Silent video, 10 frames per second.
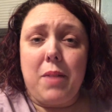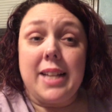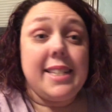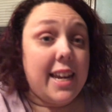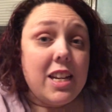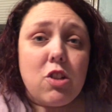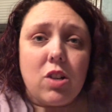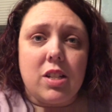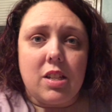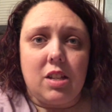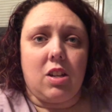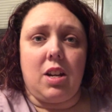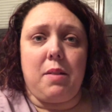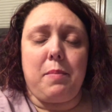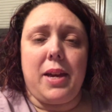as dangerous as it
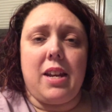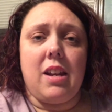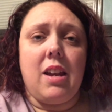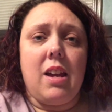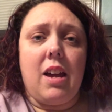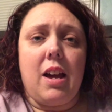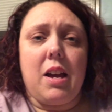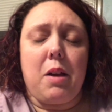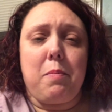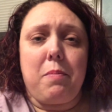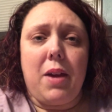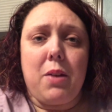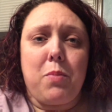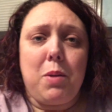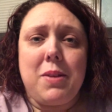could have been.
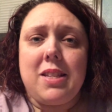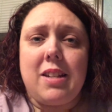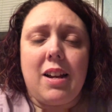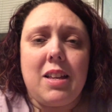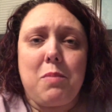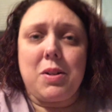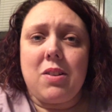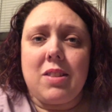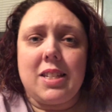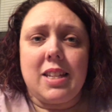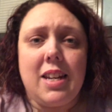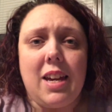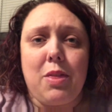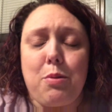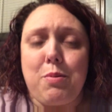Had we been stuck in the middle of the
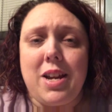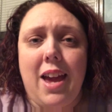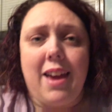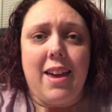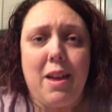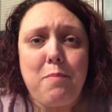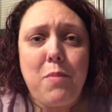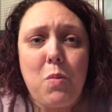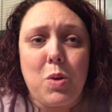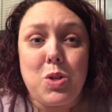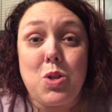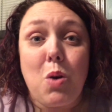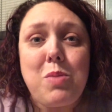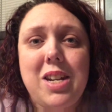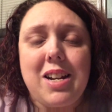city at 3 a.m. with
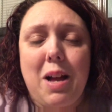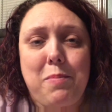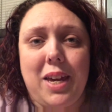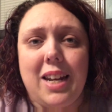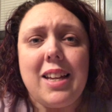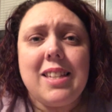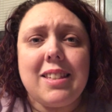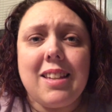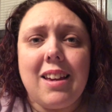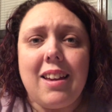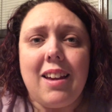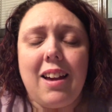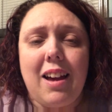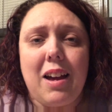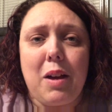nobody to come get us,
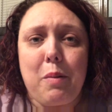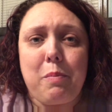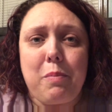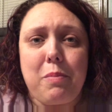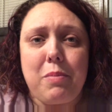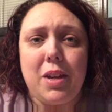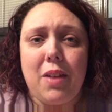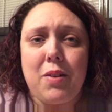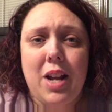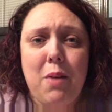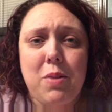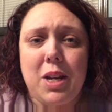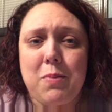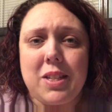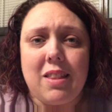the other day
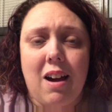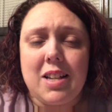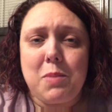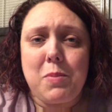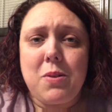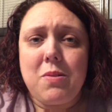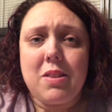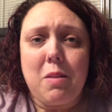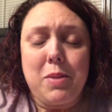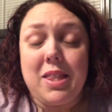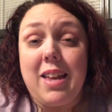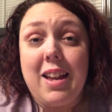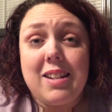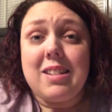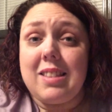when he was at the hospital, I mean,
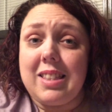that